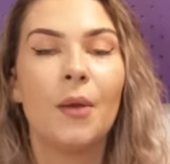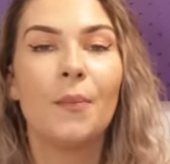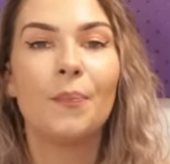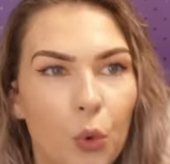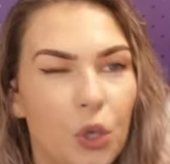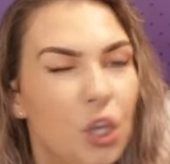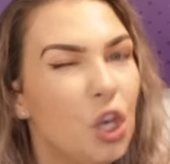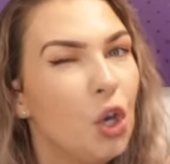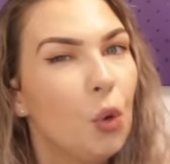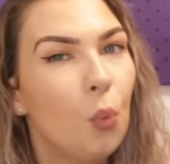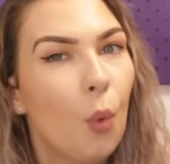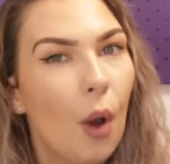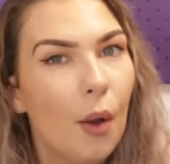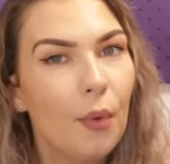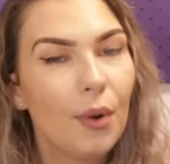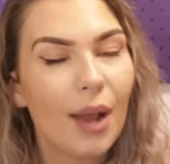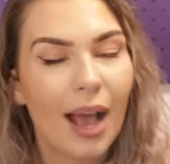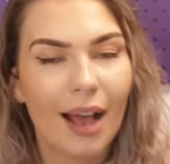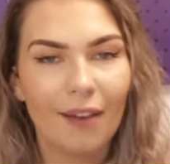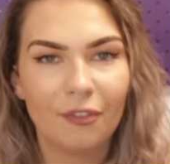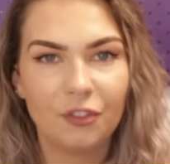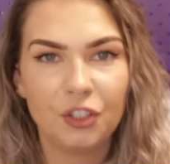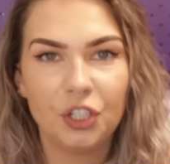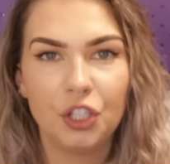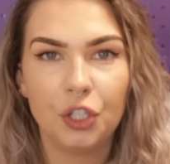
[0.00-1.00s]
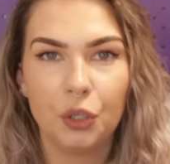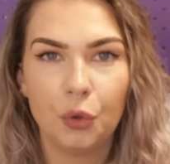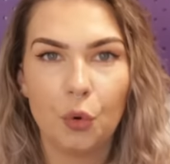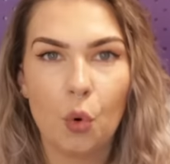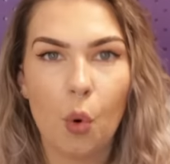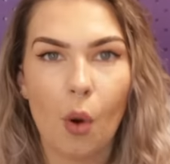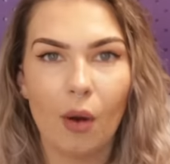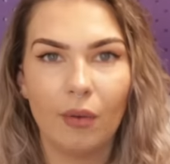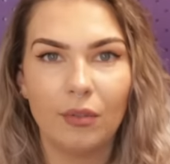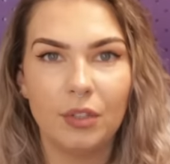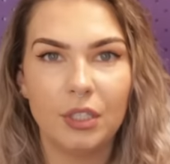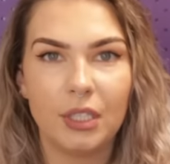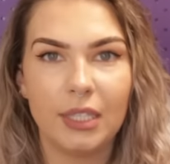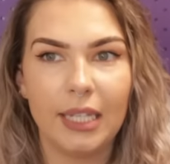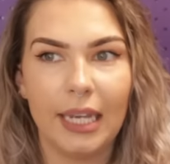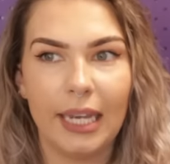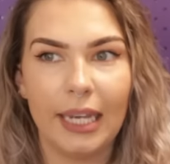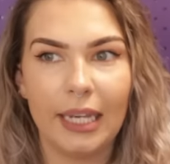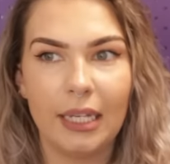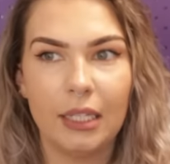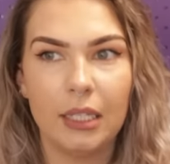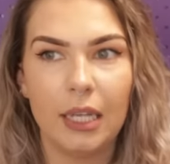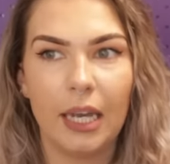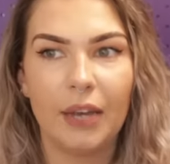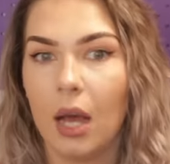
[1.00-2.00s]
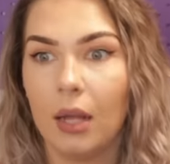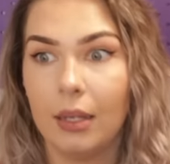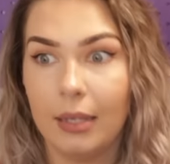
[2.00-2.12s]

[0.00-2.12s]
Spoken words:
you won't have to do quarantine.